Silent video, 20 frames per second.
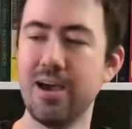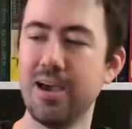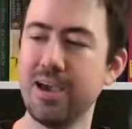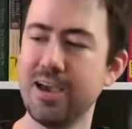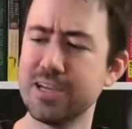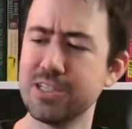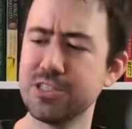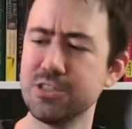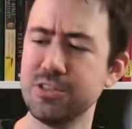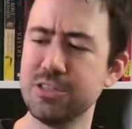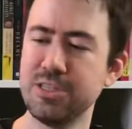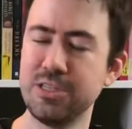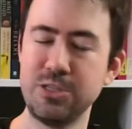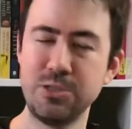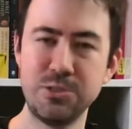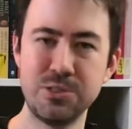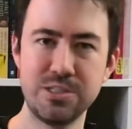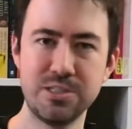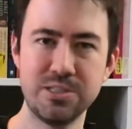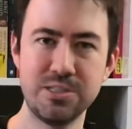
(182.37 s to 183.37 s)
I actually
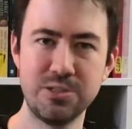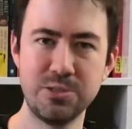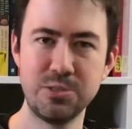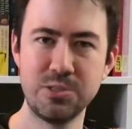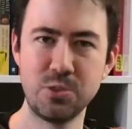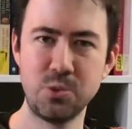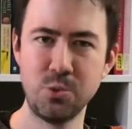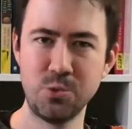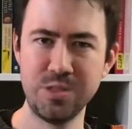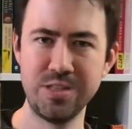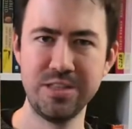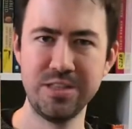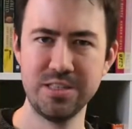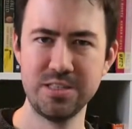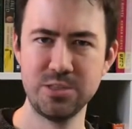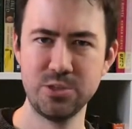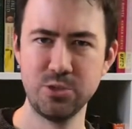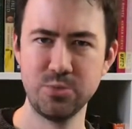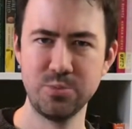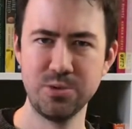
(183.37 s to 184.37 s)
used to use only
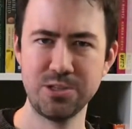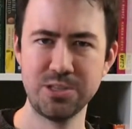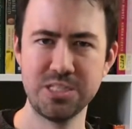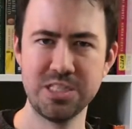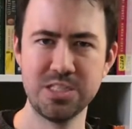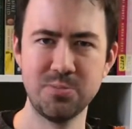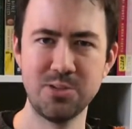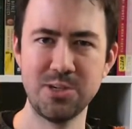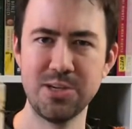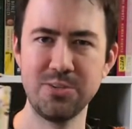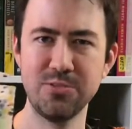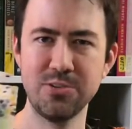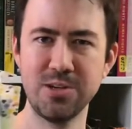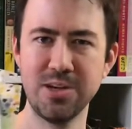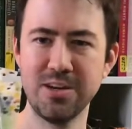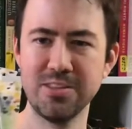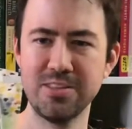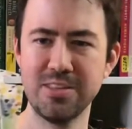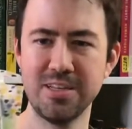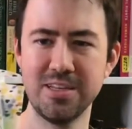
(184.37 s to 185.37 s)
these toothbrushes, but I
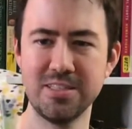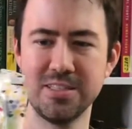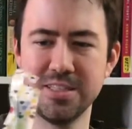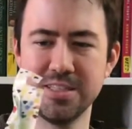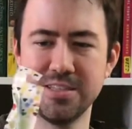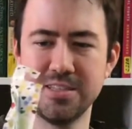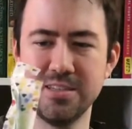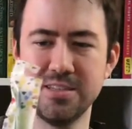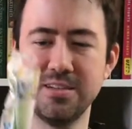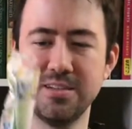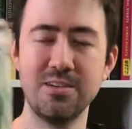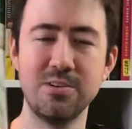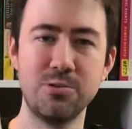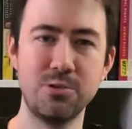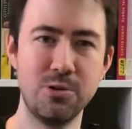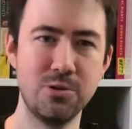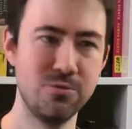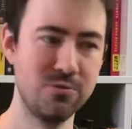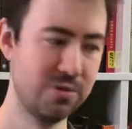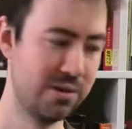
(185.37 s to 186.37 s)
forgot they existed.
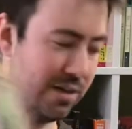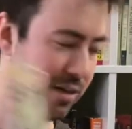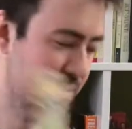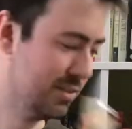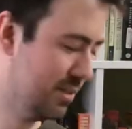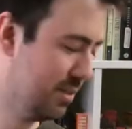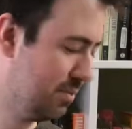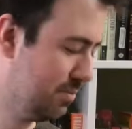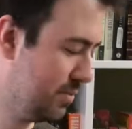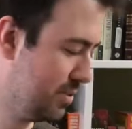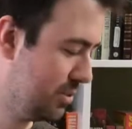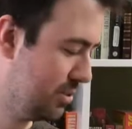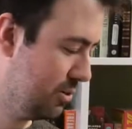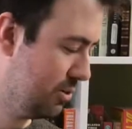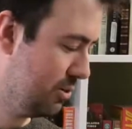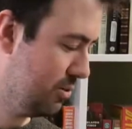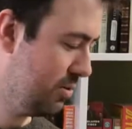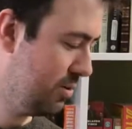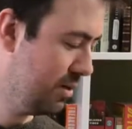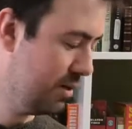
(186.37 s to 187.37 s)
Grove has them,
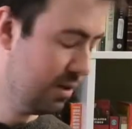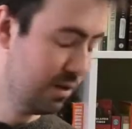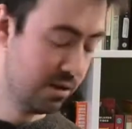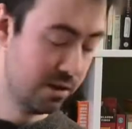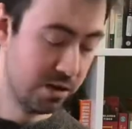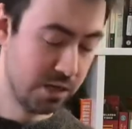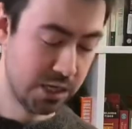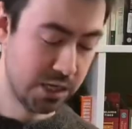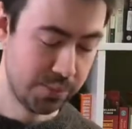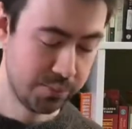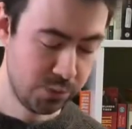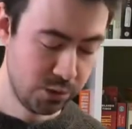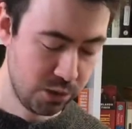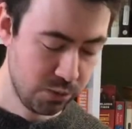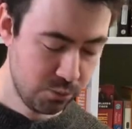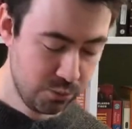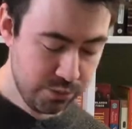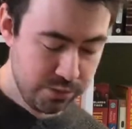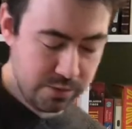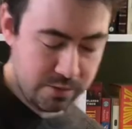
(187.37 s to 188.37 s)
so I
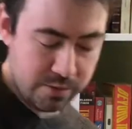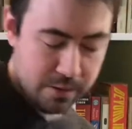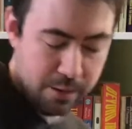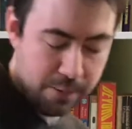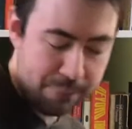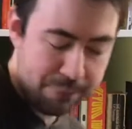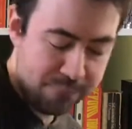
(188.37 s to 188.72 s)
bought one.